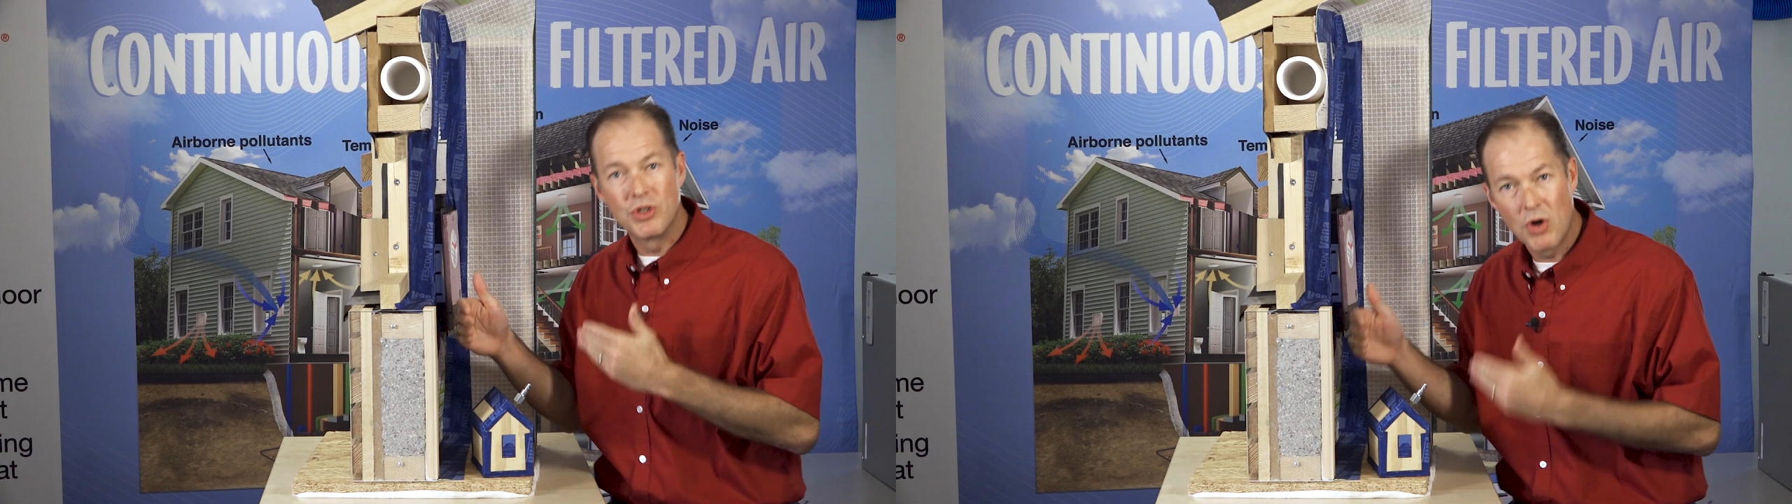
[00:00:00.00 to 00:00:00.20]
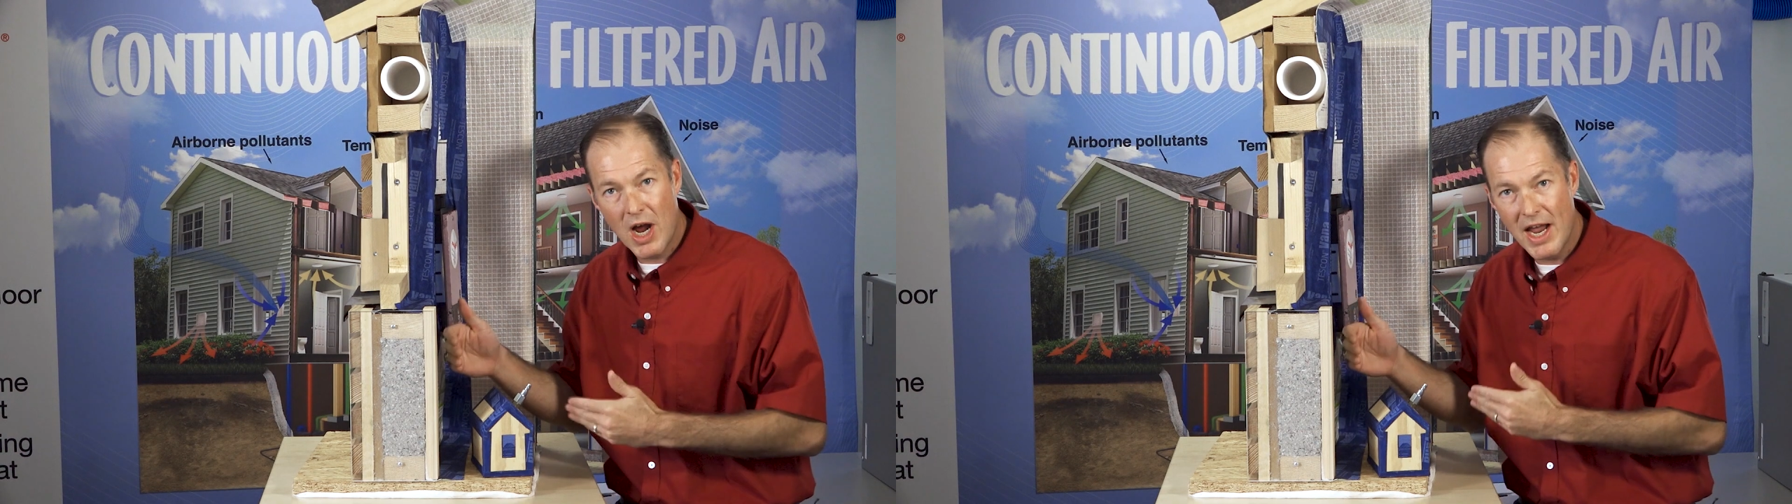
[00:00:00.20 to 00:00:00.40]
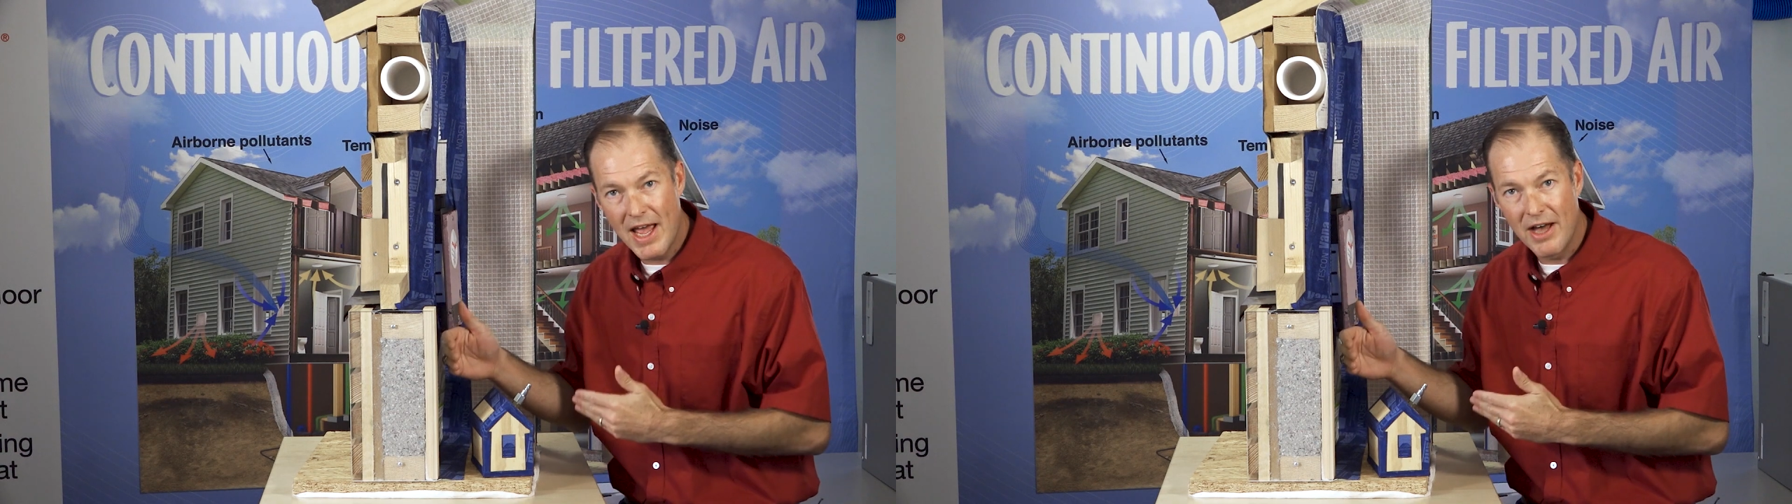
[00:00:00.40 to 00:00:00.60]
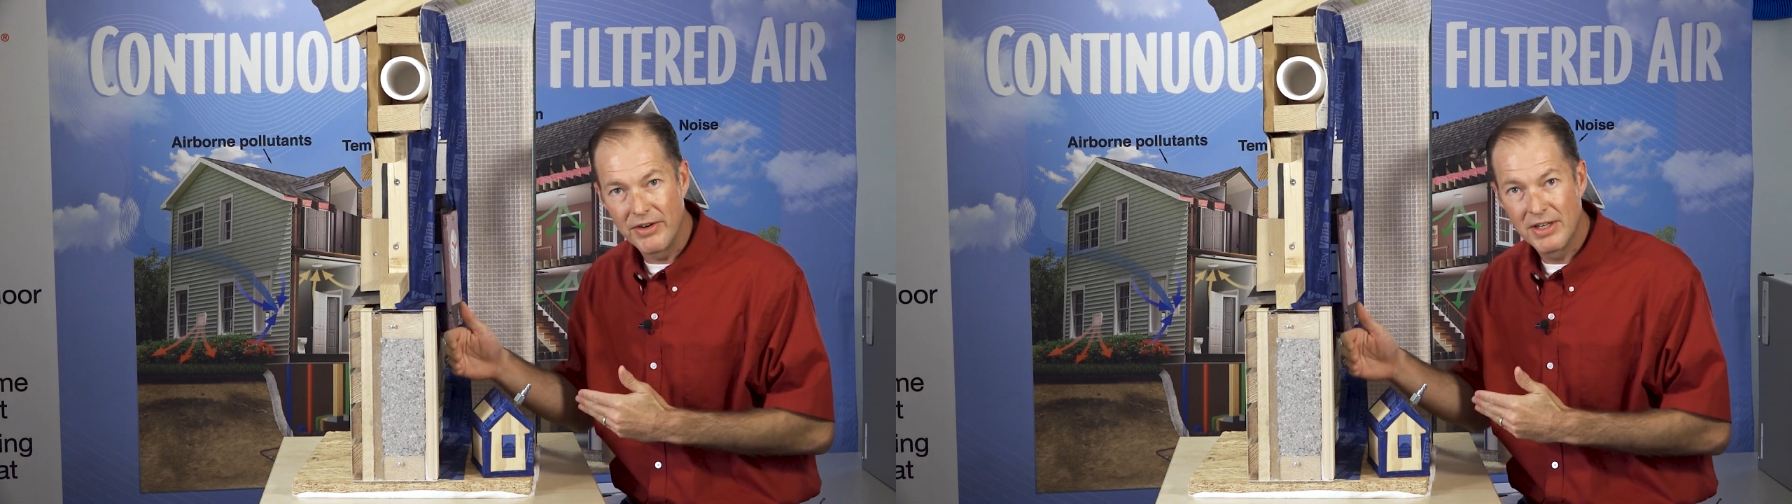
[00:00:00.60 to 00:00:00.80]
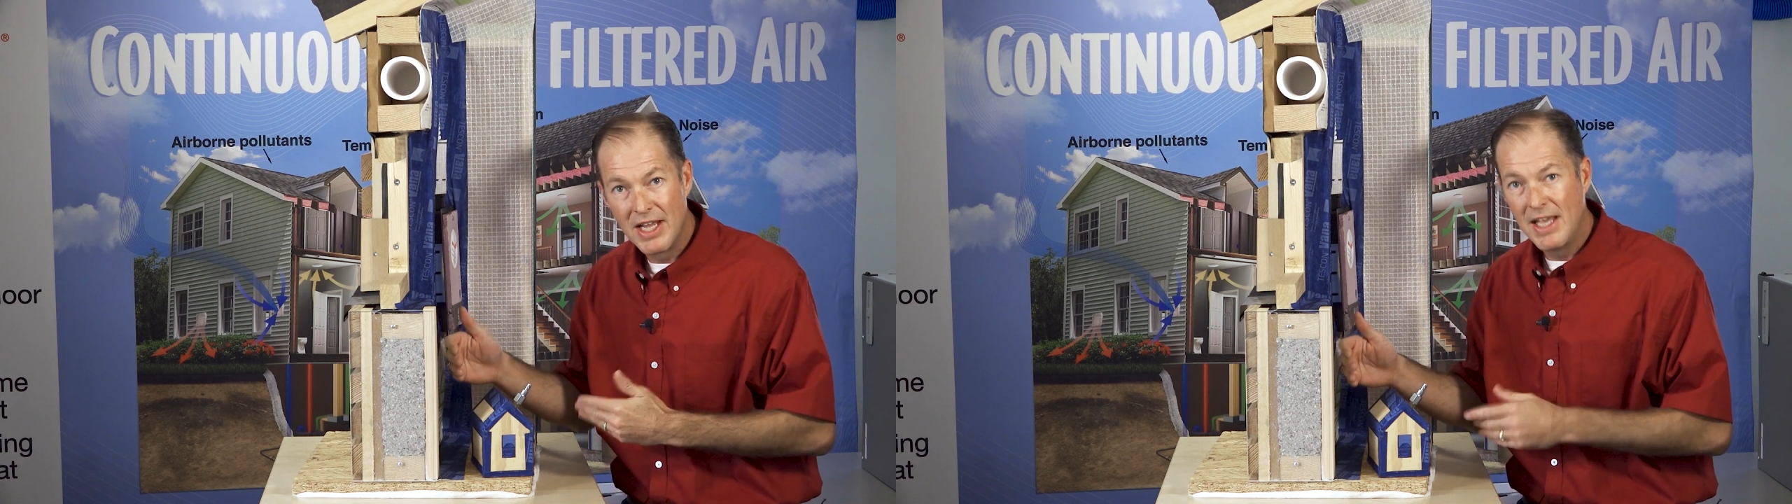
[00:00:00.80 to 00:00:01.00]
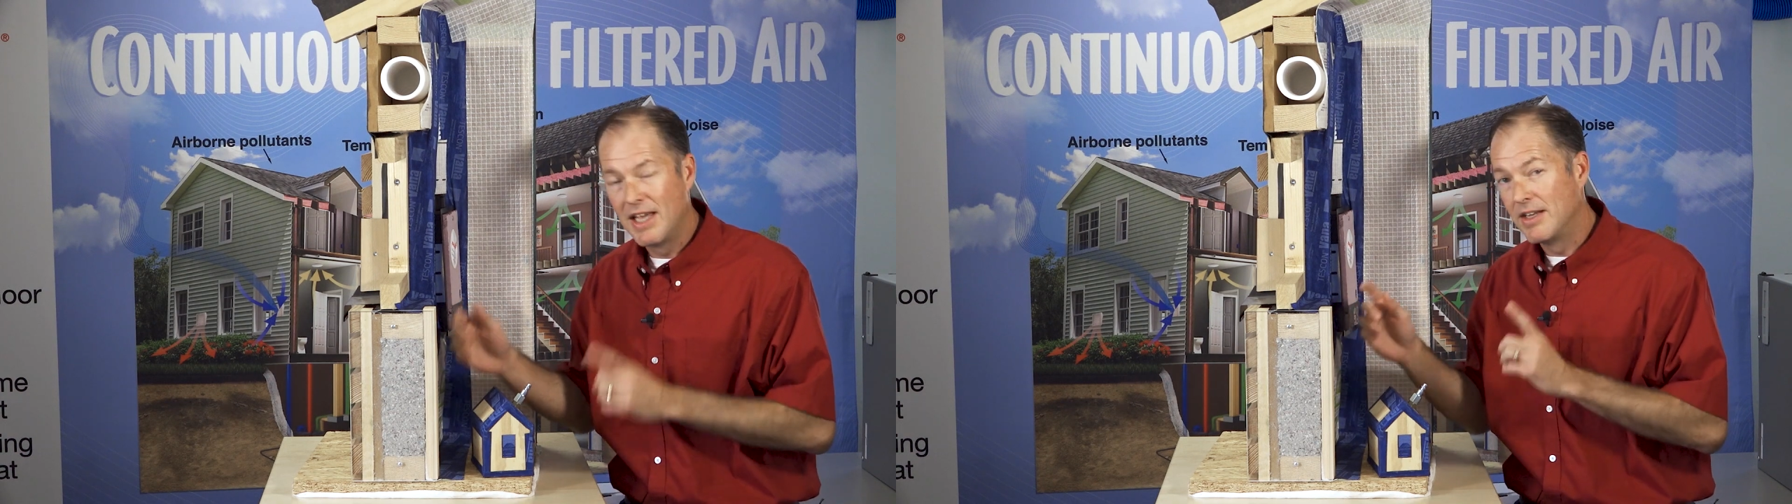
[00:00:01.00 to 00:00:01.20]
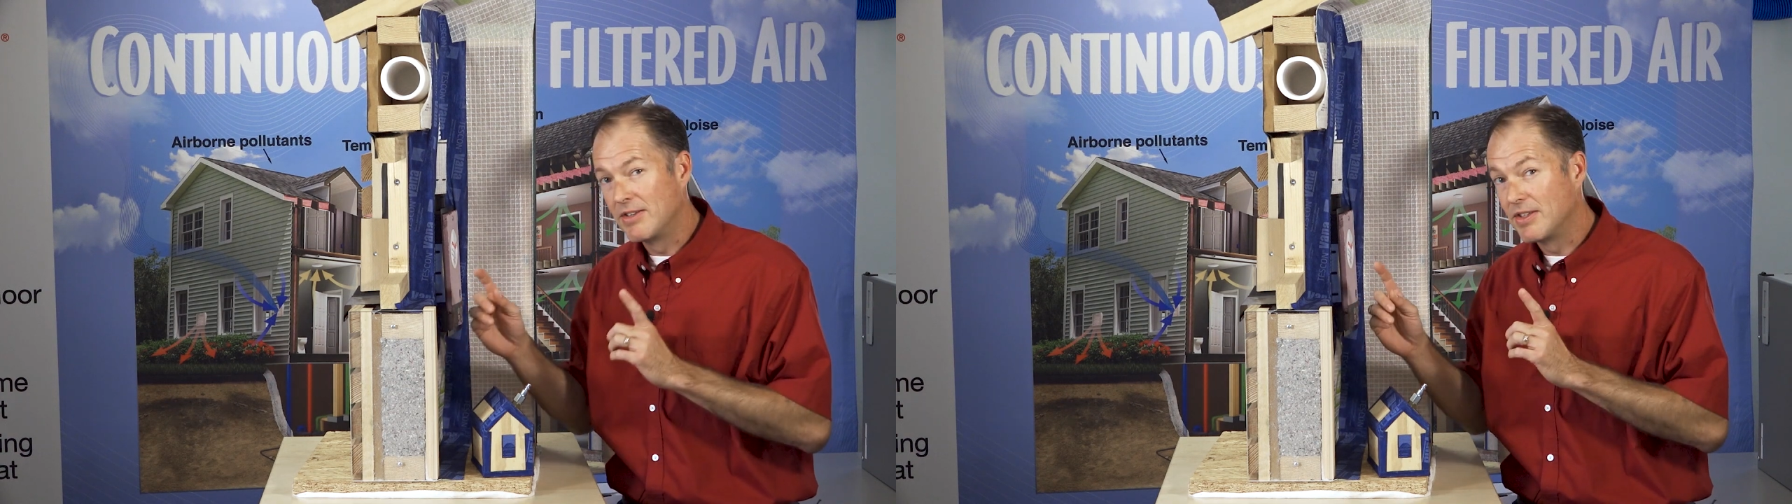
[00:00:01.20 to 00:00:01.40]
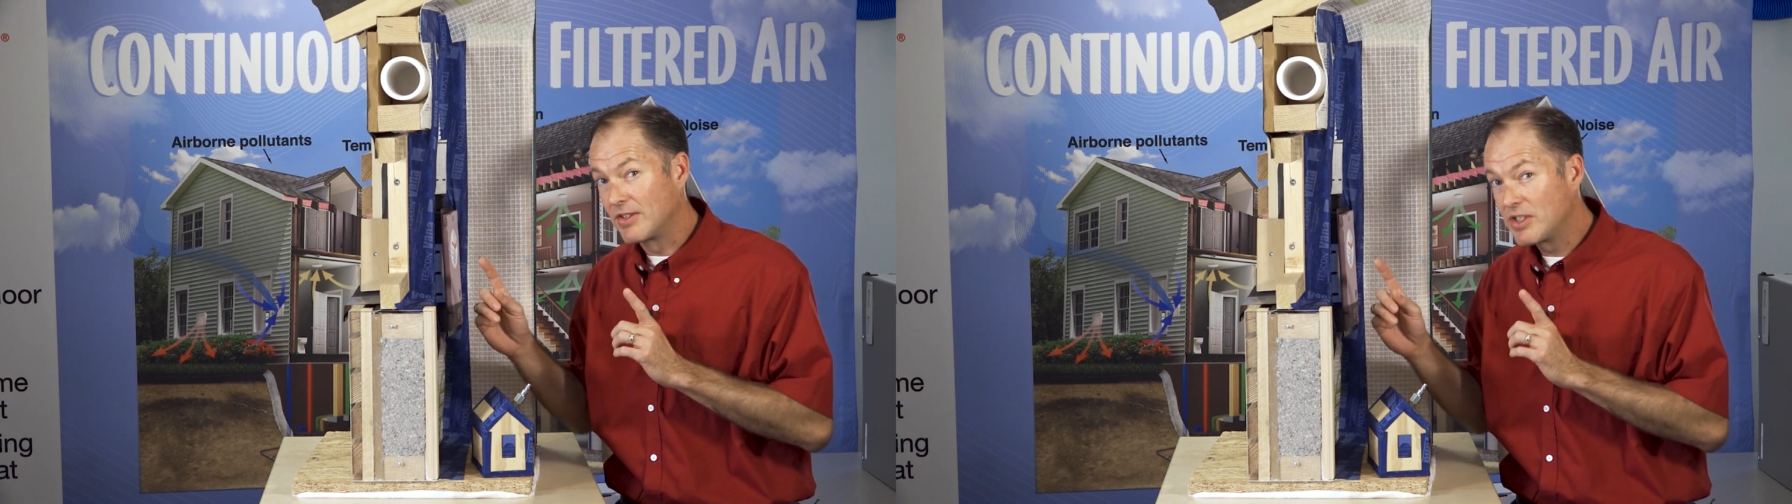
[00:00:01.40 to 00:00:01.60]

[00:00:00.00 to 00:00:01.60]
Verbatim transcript: dry out and it's